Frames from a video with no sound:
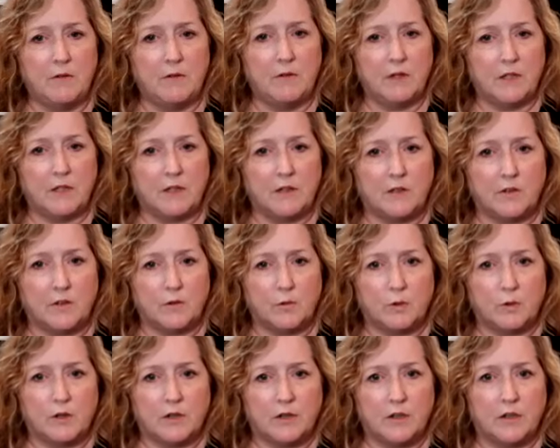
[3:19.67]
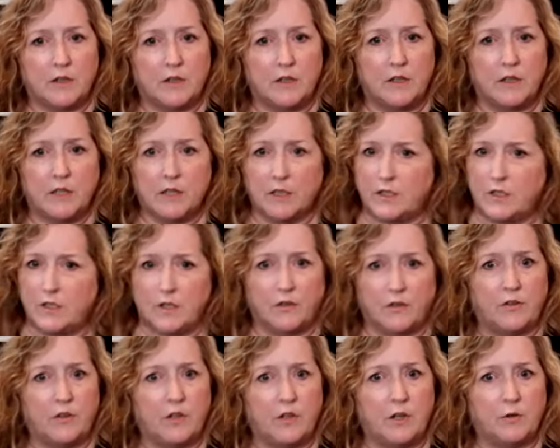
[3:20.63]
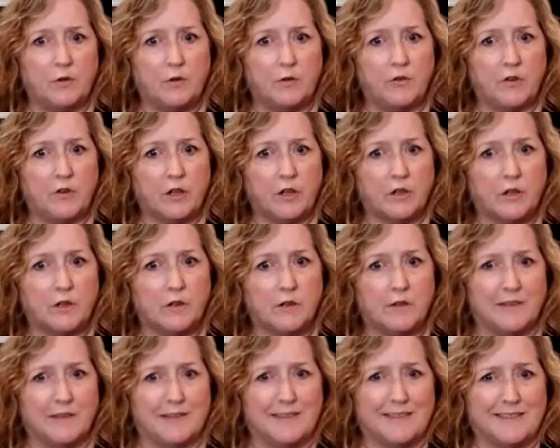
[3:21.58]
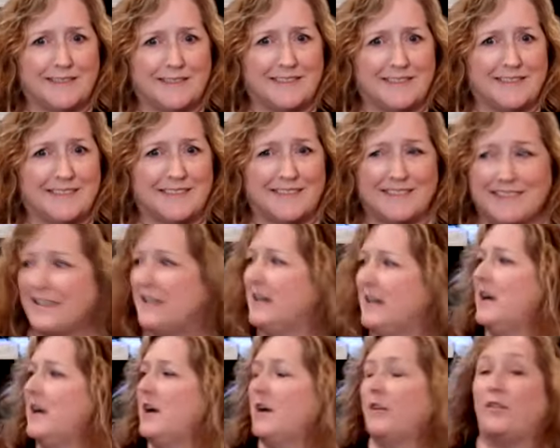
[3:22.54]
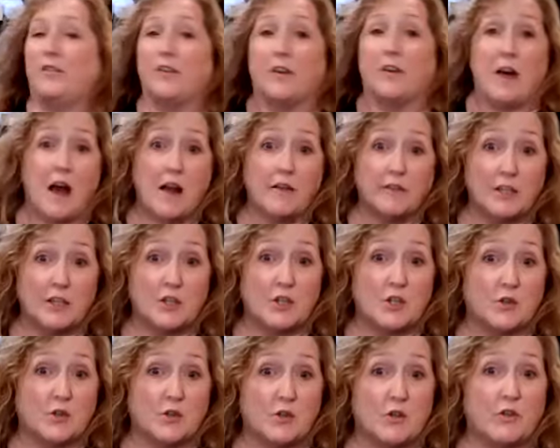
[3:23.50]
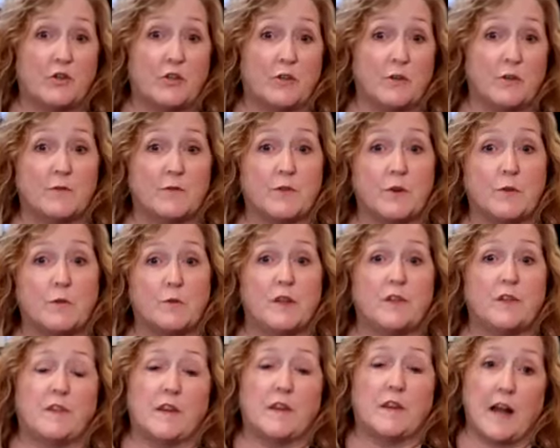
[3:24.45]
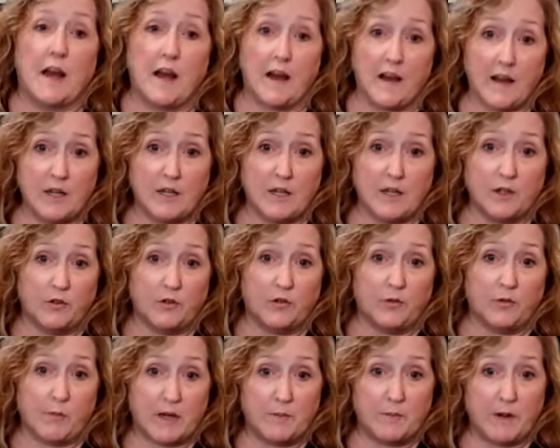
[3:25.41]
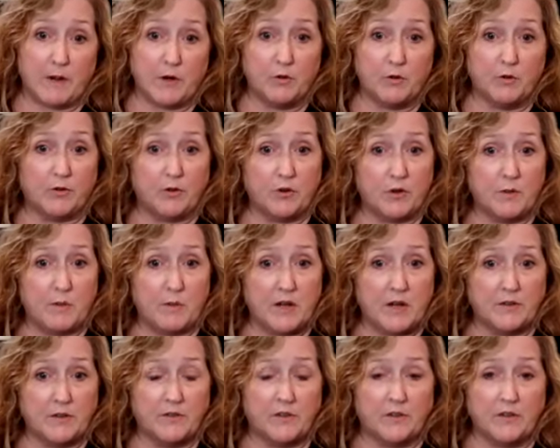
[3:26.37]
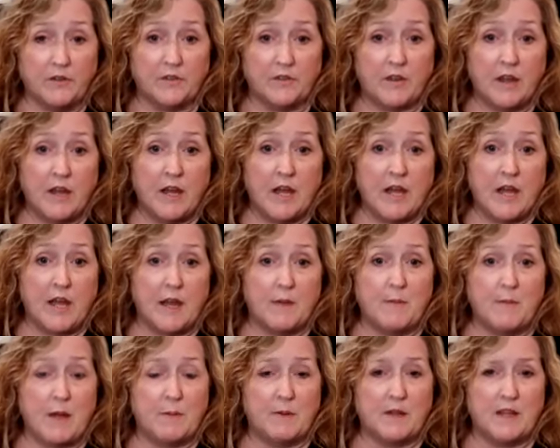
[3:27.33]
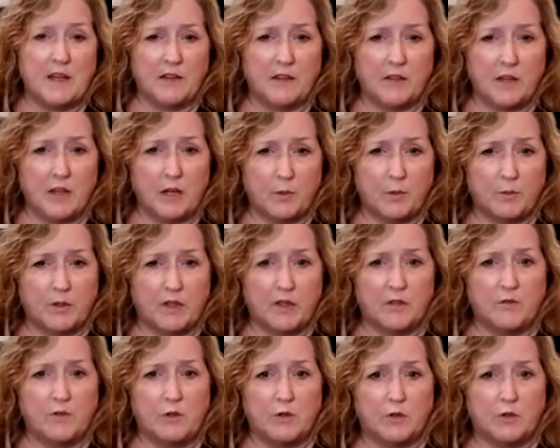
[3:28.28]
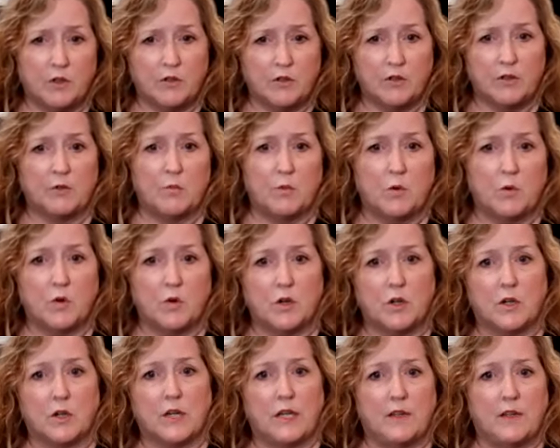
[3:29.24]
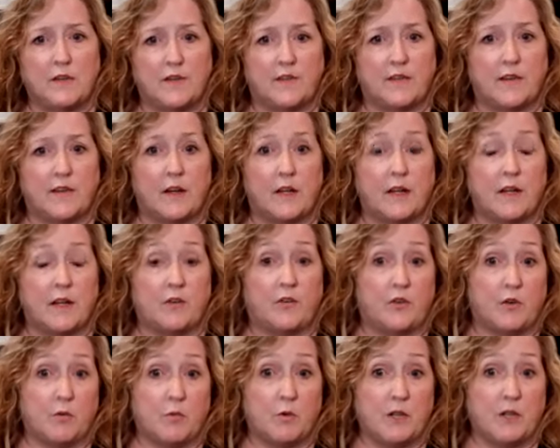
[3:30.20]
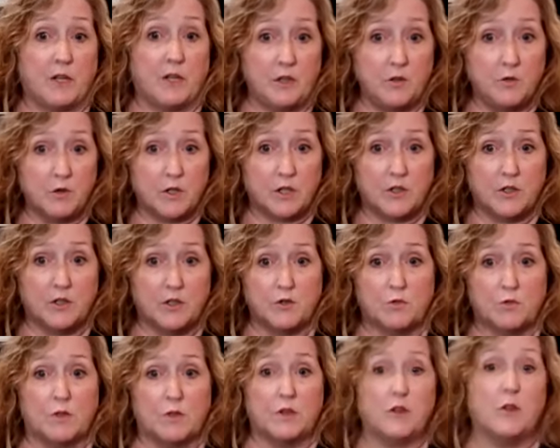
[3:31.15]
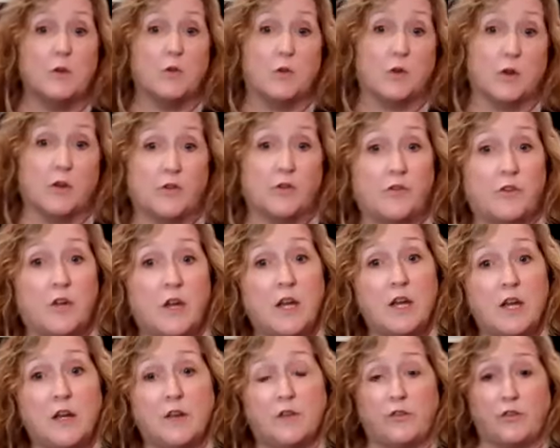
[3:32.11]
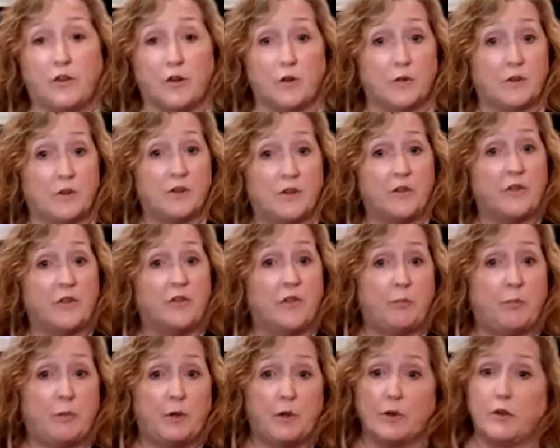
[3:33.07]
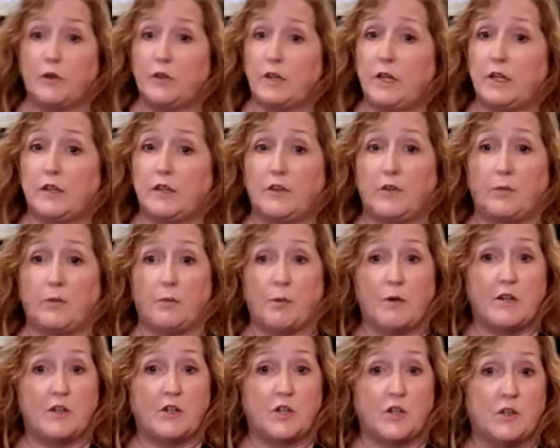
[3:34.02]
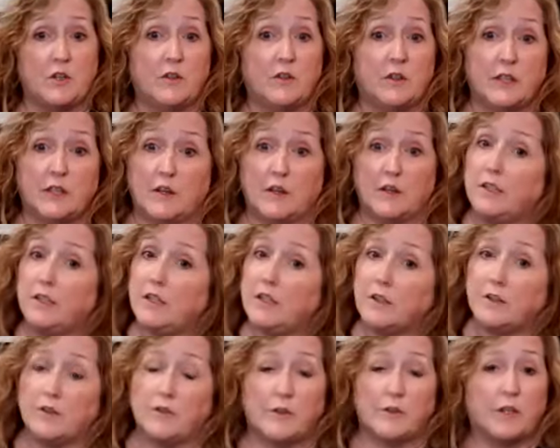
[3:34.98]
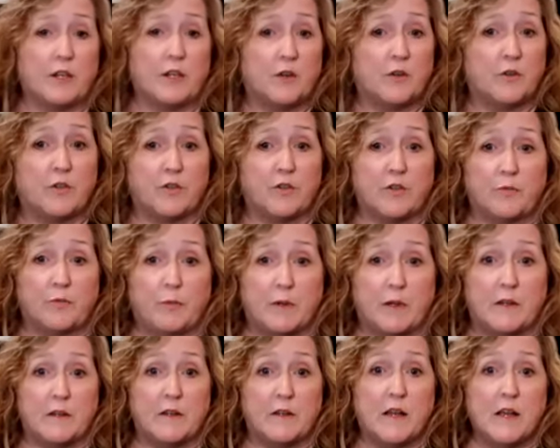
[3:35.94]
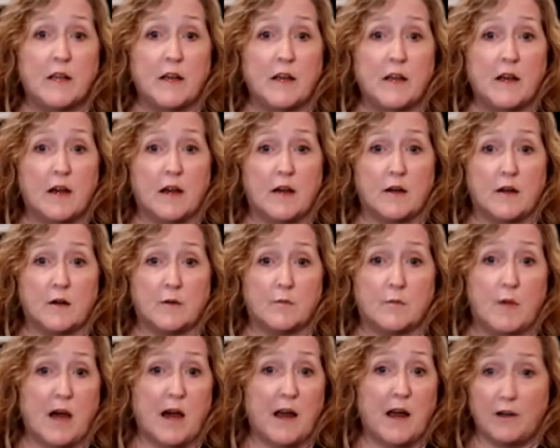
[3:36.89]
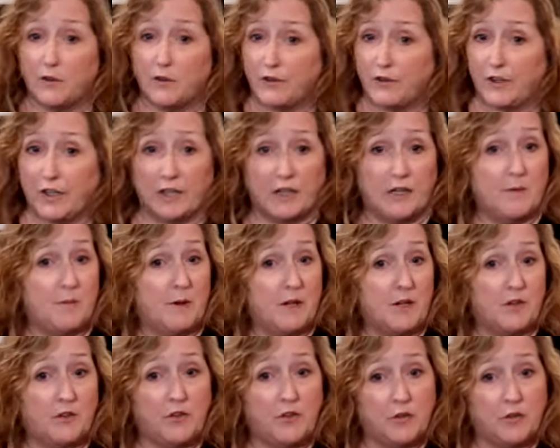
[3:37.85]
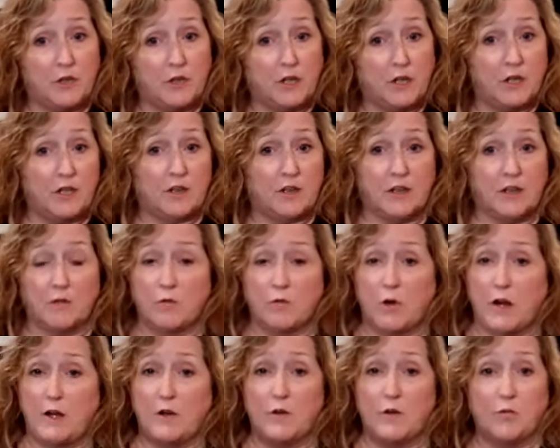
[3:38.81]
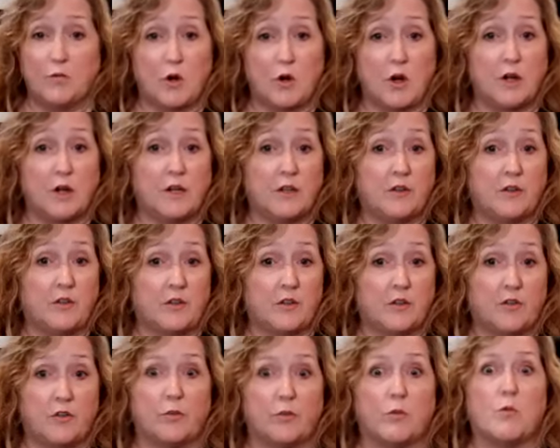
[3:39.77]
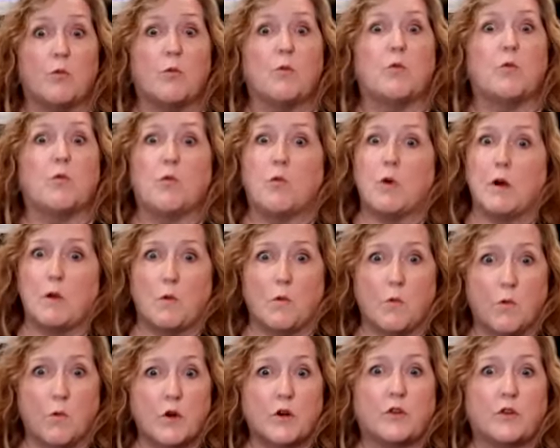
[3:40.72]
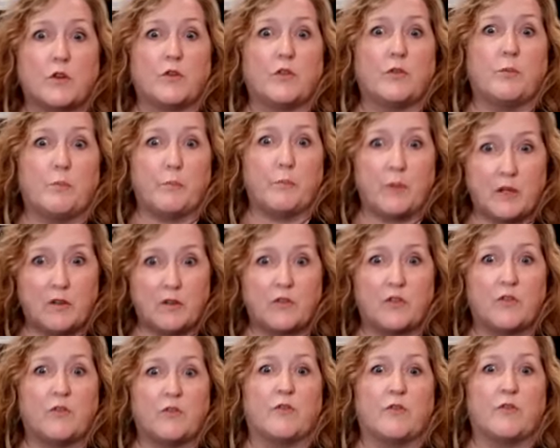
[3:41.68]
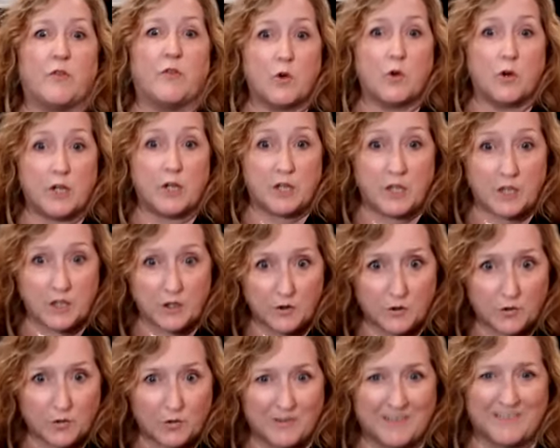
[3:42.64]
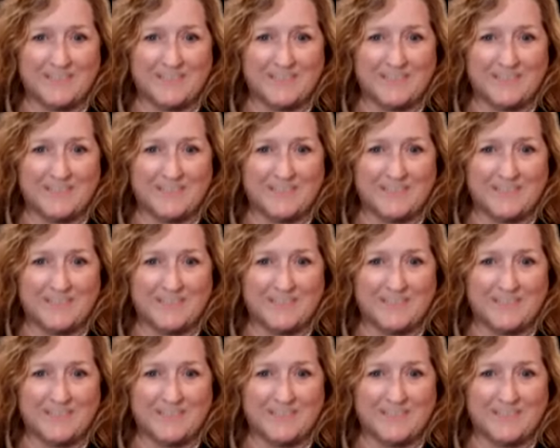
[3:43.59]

What do you do with it? You just use it. So I'm going to show you some different ways that I use my power sort boxes, and maybe that'll help give you a little more insight as to what you can do with yours. So this is purely inspirational, like all the other videos have been. I don't think anybody's doing anything right or wrong. It's just what works best for you.